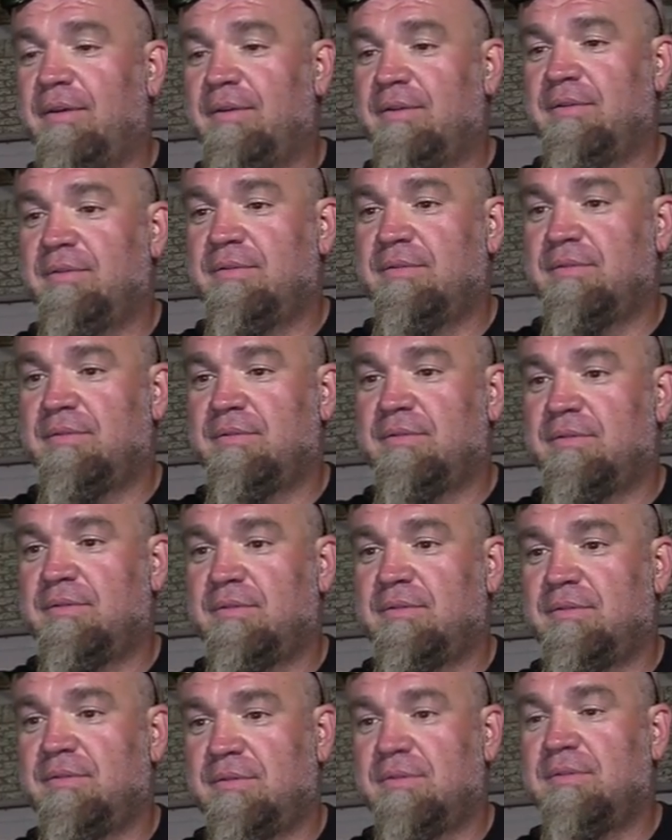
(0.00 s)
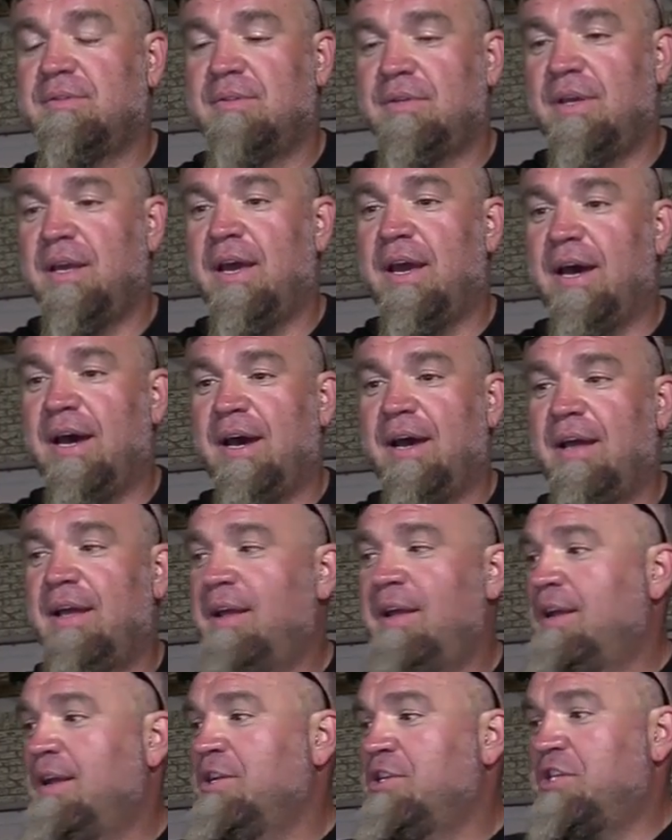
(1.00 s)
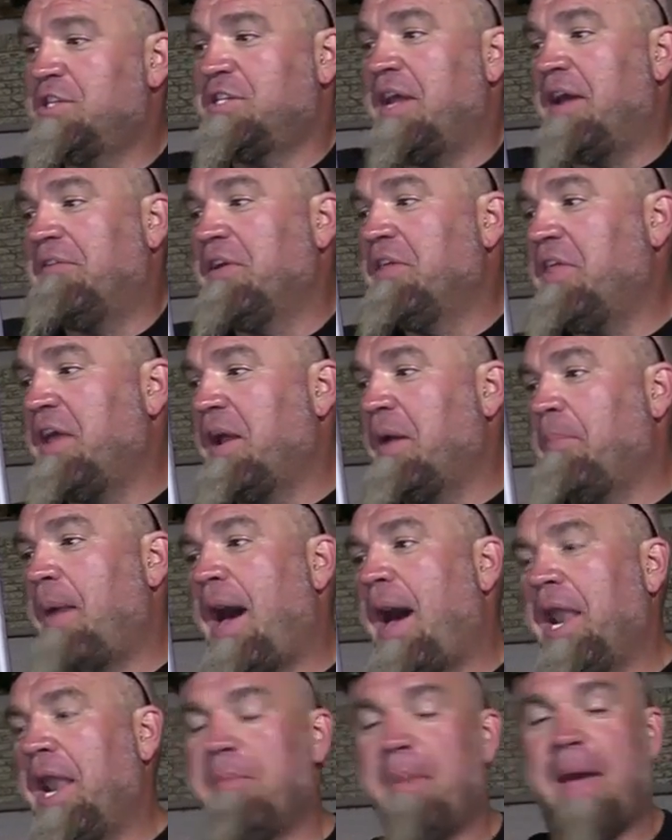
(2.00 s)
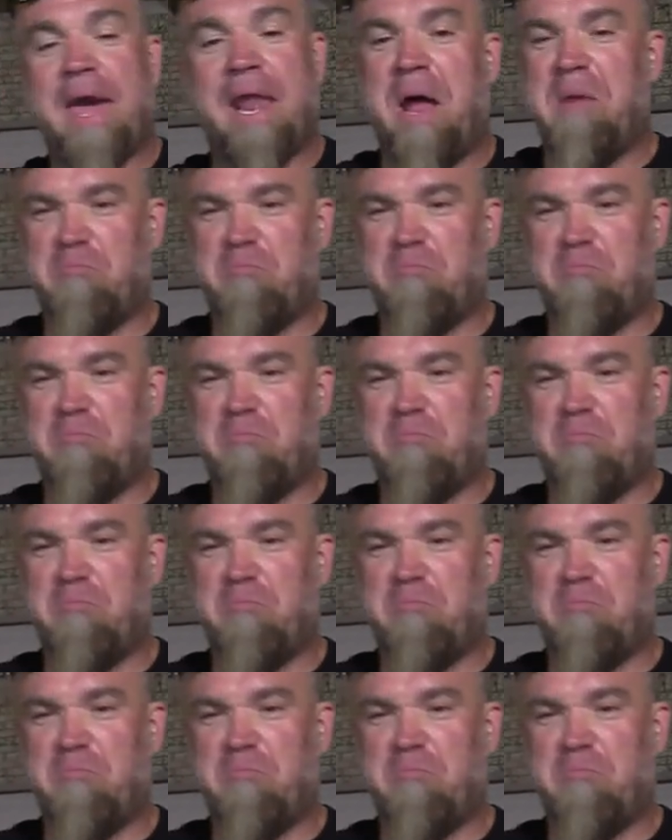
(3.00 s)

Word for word: I, I know what you mean. Yeah just everything about it, man.